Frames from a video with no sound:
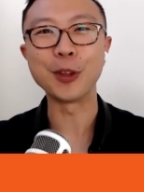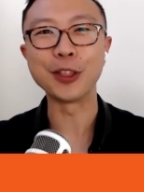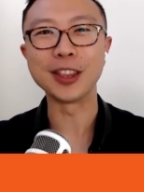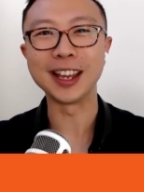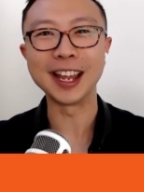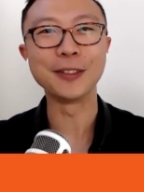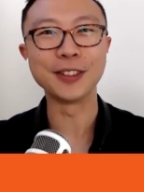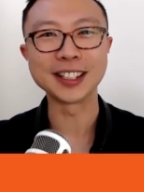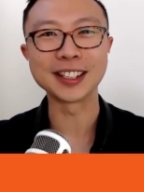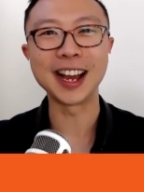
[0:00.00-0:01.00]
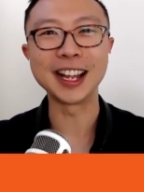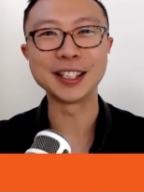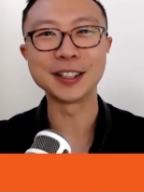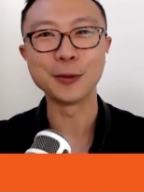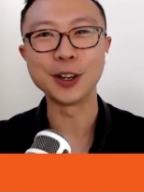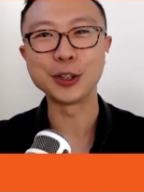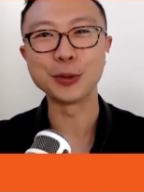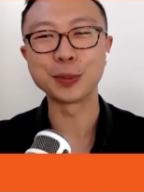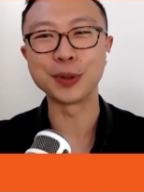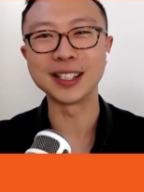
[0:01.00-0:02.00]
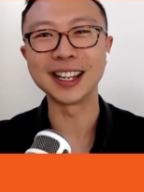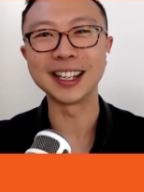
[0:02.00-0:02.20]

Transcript: the end of the slides when she was presenting the